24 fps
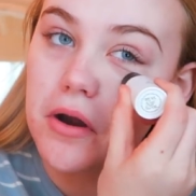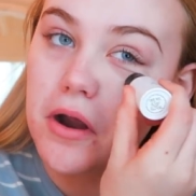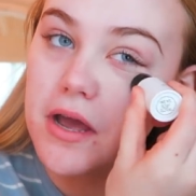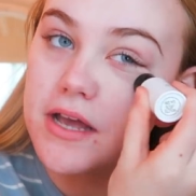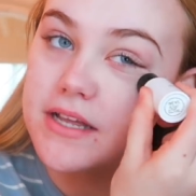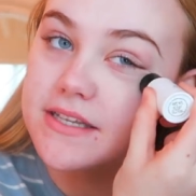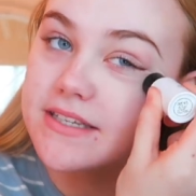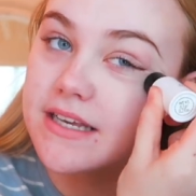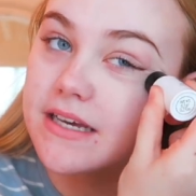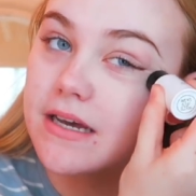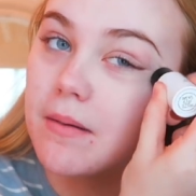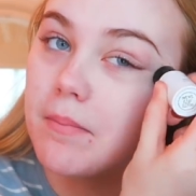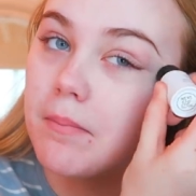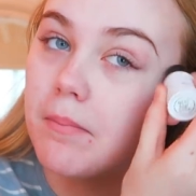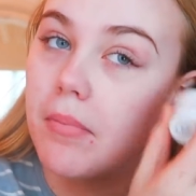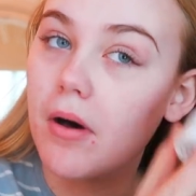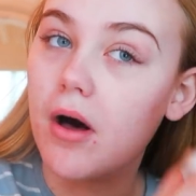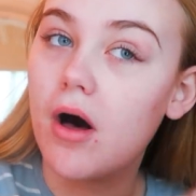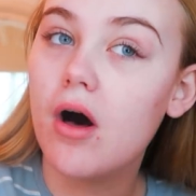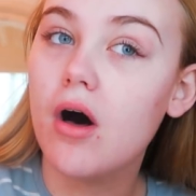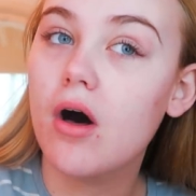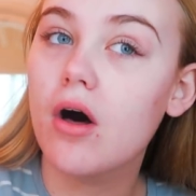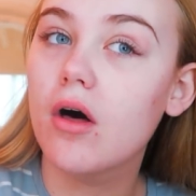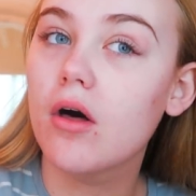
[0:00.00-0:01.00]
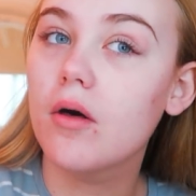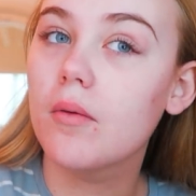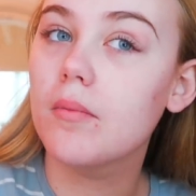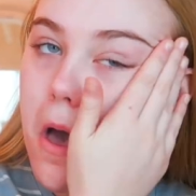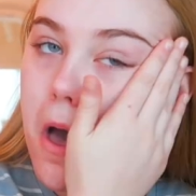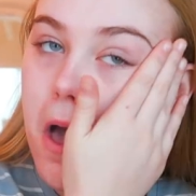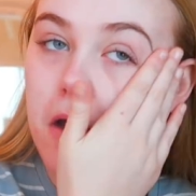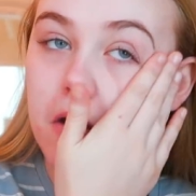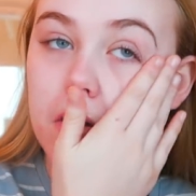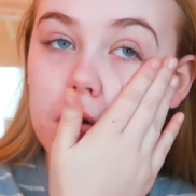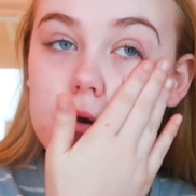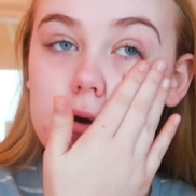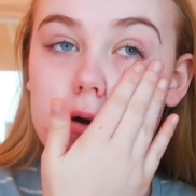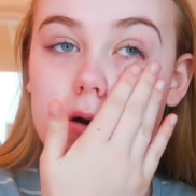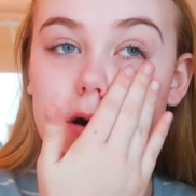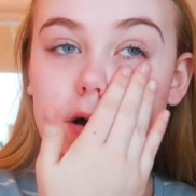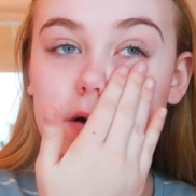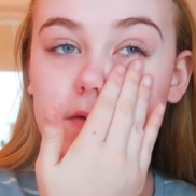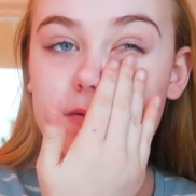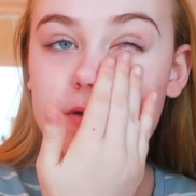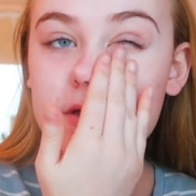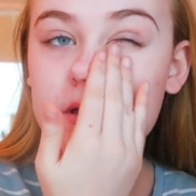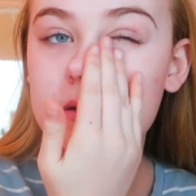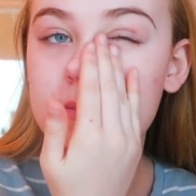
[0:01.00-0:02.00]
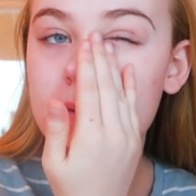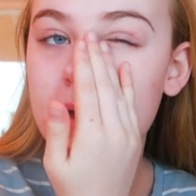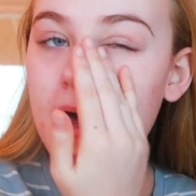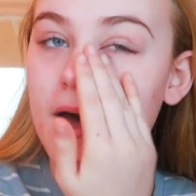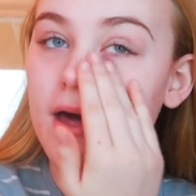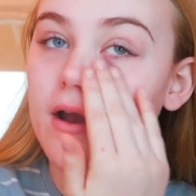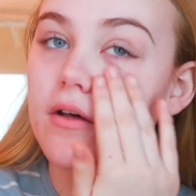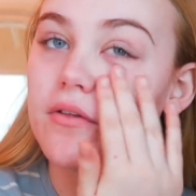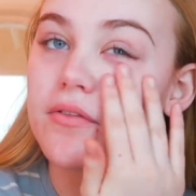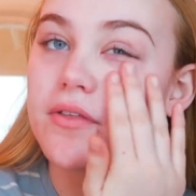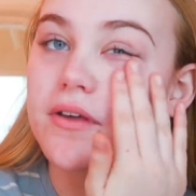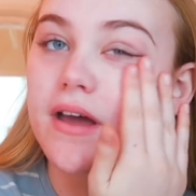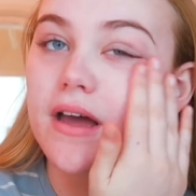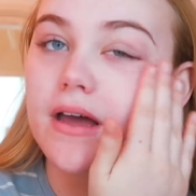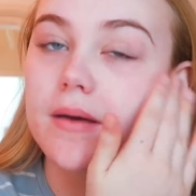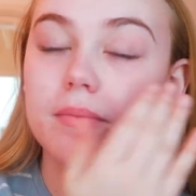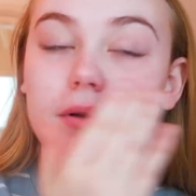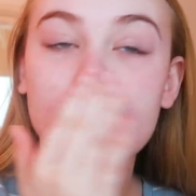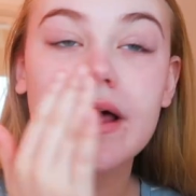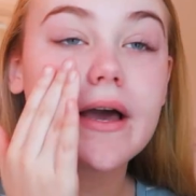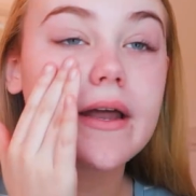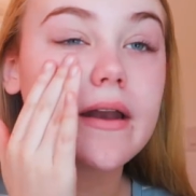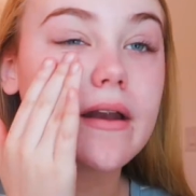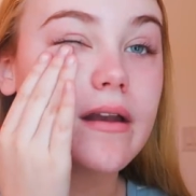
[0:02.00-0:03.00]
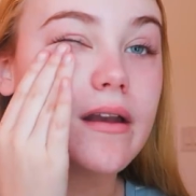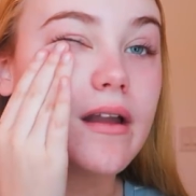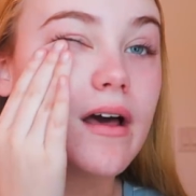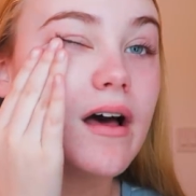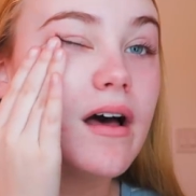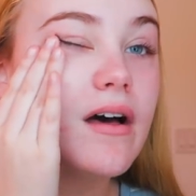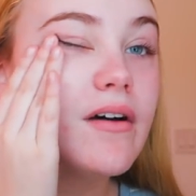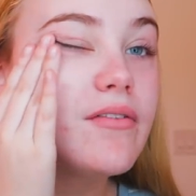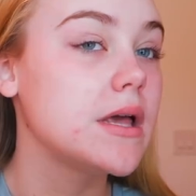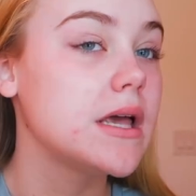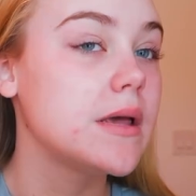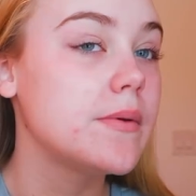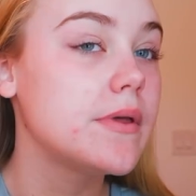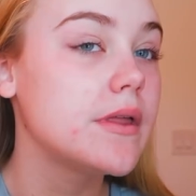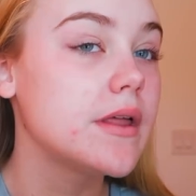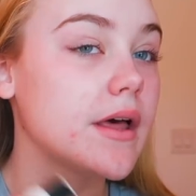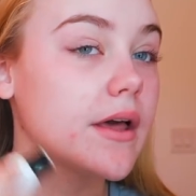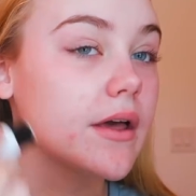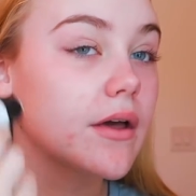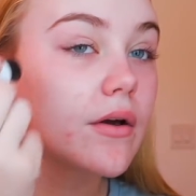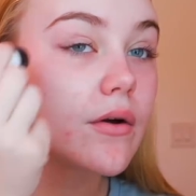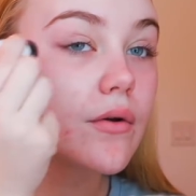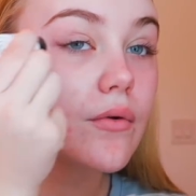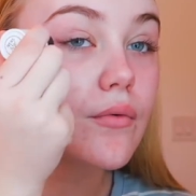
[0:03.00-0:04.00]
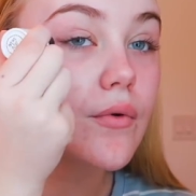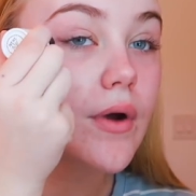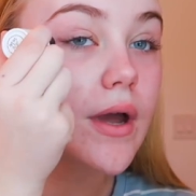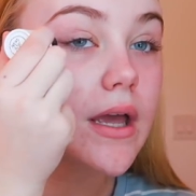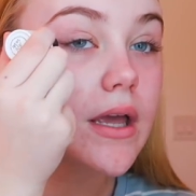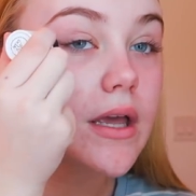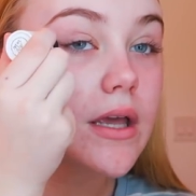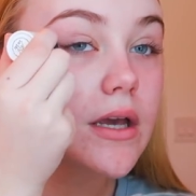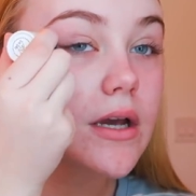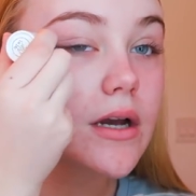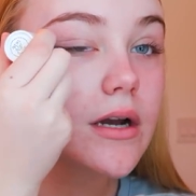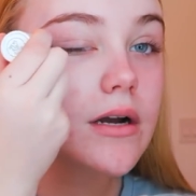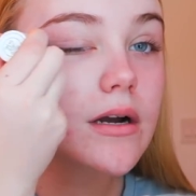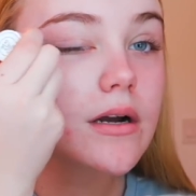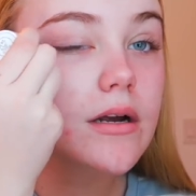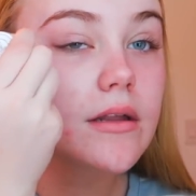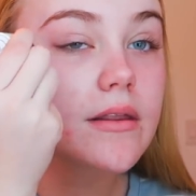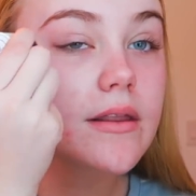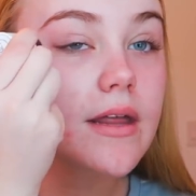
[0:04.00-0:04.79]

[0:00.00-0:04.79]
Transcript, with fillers: it's like a balm. I don't know how I feel about it. I don't think I applied enough. Maybe like right here.